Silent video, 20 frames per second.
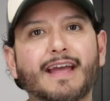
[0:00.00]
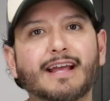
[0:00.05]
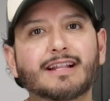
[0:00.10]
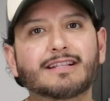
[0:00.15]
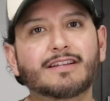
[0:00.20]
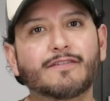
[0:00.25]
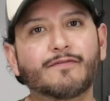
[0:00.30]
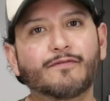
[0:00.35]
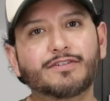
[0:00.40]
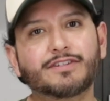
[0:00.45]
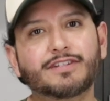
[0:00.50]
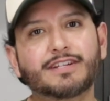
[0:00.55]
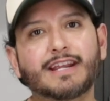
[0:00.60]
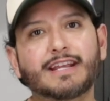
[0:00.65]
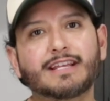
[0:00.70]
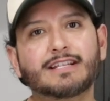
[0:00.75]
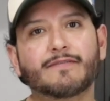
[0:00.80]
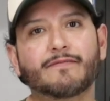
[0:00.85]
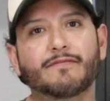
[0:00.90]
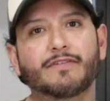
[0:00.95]
that's it for
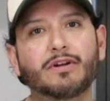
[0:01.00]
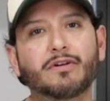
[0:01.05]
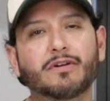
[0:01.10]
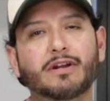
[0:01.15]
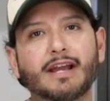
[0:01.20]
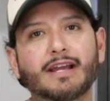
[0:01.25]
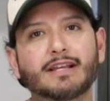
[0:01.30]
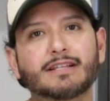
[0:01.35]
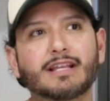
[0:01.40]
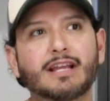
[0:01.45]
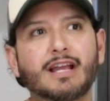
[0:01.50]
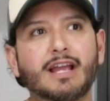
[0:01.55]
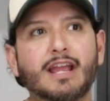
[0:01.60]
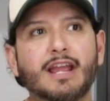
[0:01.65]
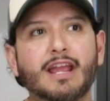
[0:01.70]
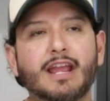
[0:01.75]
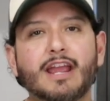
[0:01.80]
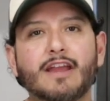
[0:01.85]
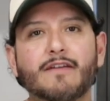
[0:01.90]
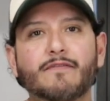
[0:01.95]
today's video, guys.
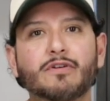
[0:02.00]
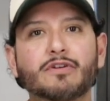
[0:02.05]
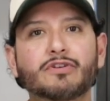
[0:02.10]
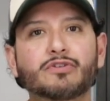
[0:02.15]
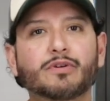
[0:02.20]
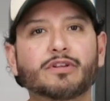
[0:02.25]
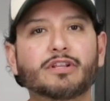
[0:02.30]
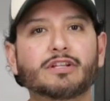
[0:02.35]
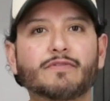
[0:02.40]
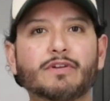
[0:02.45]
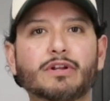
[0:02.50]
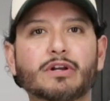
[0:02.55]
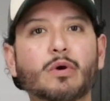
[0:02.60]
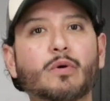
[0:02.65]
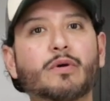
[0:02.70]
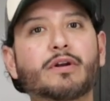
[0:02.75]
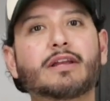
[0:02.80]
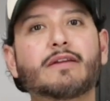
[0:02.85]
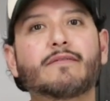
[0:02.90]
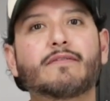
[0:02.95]
If you enjoyed this video, go
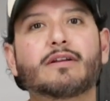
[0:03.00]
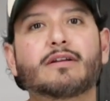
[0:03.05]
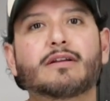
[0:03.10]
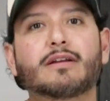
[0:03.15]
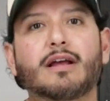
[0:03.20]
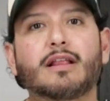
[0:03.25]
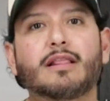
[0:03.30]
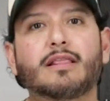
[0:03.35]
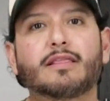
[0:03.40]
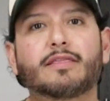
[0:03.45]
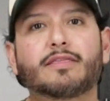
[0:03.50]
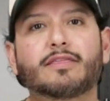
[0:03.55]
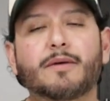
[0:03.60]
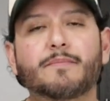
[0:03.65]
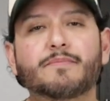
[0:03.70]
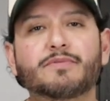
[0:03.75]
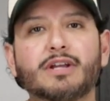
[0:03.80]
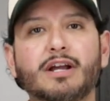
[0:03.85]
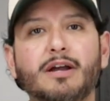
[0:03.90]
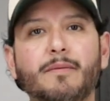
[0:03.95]
ahead and give it a
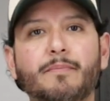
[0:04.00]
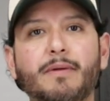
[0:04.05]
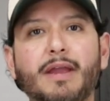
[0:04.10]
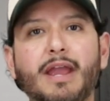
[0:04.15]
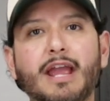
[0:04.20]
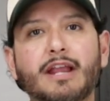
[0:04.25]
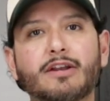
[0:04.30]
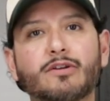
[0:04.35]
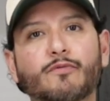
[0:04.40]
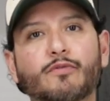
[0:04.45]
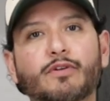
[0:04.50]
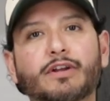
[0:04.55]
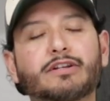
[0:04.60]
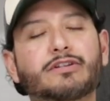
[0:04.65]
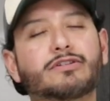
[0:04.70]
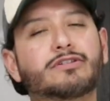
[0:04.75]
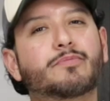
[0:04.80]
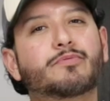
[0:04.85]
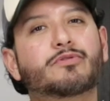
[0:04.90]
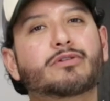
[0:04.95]
thumbs up and don't forget
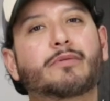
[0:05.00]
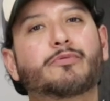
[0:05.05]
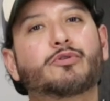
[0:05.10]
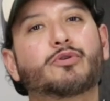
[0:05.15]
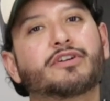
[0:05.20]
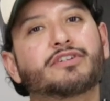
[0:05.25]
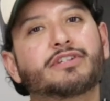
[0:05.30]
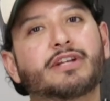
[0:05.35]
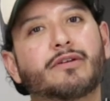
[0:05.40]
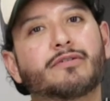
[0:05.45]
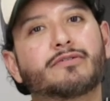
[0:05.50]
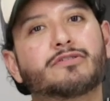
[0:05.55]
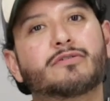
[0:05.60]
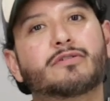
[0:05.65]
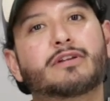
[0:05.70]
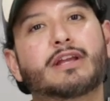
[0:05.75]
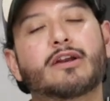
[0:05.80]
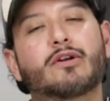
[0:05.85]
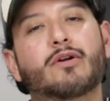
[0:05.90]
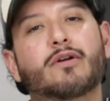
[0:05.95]
to subscribe to our channel to
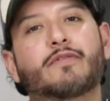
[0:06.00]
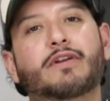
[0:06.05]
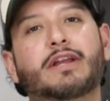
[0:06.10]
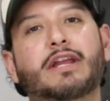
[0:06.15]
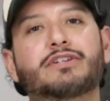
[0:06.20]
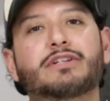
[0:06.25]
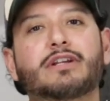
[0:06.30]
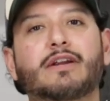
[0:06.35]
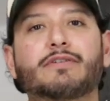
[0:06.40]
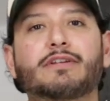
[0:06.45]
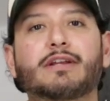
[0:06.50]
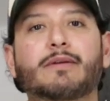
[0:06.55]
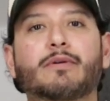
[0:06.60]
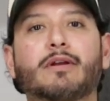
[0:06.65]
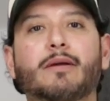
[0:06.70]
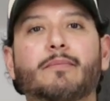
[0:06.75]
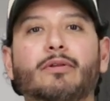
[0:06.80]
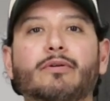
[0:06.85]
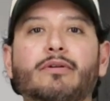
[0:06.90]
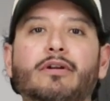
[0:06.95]
get notification every time we
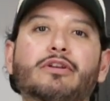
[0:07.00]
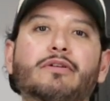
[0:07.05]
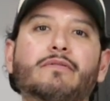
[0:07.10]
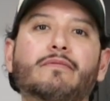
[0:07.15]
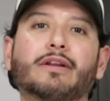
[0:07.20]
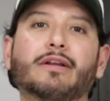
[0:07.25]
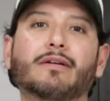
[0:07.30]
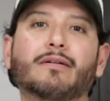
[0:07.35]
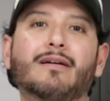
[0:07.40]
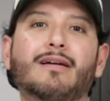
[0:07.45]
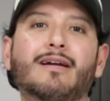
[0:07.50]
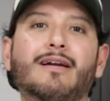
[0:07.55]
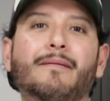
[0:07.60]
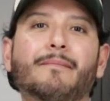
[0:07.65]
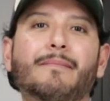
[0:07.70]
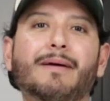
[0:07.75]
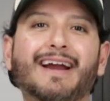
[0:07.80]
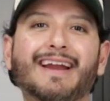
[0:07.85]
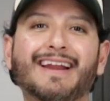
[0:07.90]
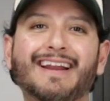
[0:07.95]
upload a new video.
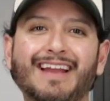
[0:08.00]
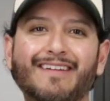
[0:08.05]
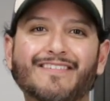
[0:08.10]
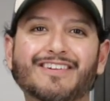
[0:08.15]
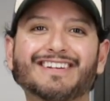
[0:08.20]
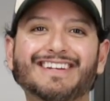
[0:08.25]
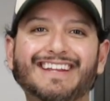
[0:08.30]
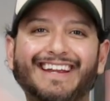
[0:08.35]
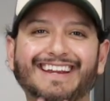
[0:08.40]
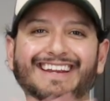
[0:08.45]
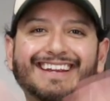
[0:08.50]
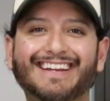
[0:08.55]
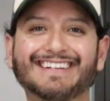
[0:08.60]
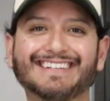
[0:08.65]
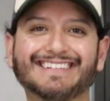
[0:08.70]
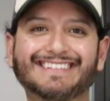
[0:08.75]
Bye and have a good day.